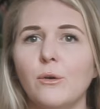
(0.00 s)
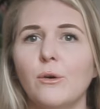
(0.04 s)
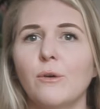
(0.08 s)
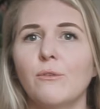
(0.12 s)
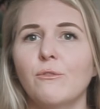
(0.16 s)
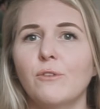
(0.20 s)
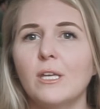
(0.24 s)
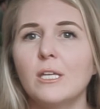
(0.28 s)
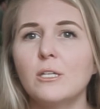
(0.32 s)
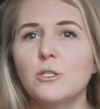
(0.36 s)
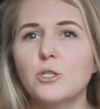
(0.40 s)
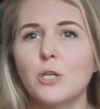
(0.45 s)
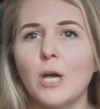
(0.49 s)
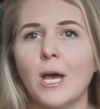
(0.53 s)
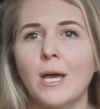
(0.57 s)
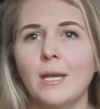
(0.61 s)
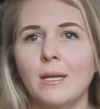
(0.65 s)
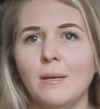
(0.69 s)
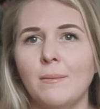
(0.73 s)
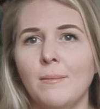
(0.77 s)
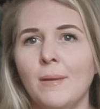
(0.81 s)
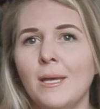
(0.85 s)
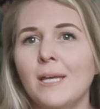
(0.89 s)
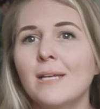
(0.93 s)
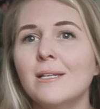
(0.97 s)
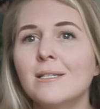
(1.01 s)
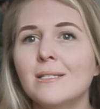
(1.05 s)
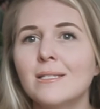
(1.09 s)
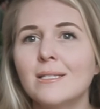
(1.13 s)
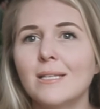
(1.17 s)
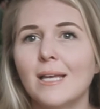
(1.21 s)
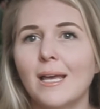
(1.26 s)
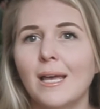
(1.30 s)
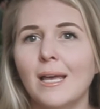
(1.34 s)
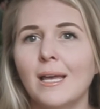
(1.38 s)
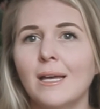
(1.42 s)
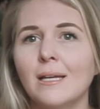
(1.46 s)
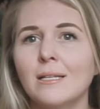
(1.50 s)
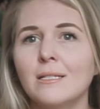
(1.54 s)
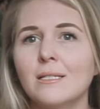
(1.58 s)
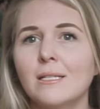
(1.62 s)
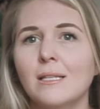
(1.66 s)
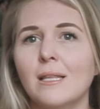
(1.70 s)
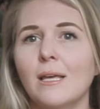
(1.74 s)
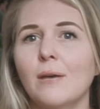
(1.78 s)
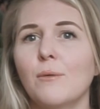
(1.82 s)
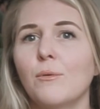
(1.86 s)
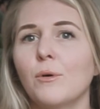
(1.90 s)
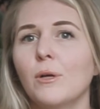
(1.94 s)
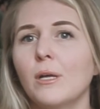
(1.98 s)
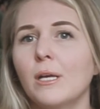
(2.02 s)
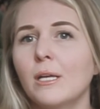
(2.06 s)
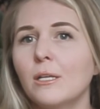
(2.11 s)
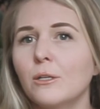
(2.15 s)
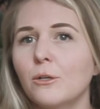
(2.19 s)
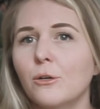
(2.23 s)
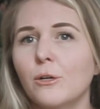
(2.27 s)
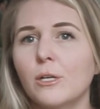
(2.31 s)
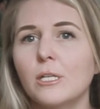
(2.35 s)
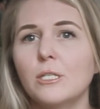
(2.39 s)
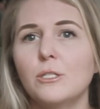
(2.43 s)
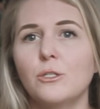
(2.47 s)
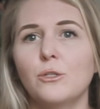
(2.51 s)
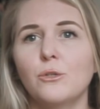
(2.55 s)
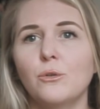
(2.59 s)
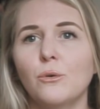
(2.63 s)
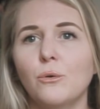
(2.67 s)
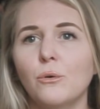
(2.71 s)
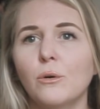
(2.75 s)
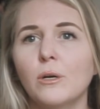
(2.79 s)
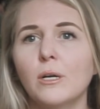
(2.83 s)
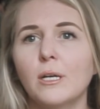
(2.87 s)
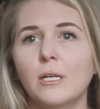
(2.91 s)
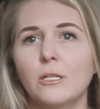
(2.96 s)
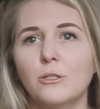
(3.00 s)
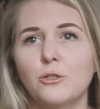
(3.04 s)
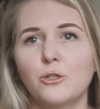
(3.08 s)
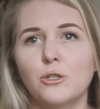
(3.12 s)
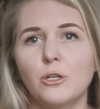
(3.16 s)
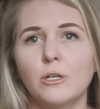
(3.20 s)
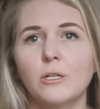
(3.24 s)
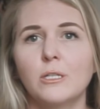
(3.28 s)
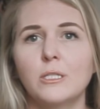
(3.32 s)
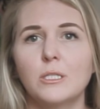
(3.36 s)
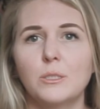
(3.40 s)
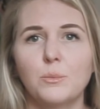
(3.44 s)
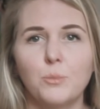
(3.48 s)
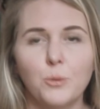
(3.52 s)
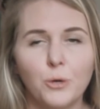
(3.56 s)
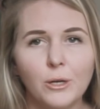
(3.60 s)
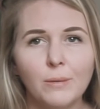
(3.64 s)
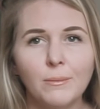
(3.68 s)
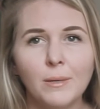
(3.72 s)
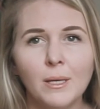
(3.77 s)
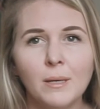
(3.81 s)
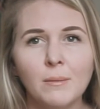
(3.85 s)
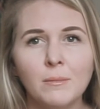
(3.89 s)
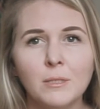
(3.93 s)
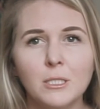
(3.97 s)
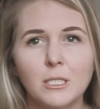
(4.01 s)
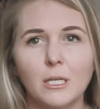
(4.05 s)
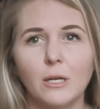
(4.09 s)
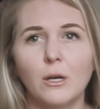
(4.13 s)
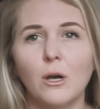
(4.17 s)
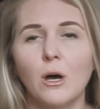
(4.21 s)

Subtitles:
of each item is, and they will increase your insurance premium to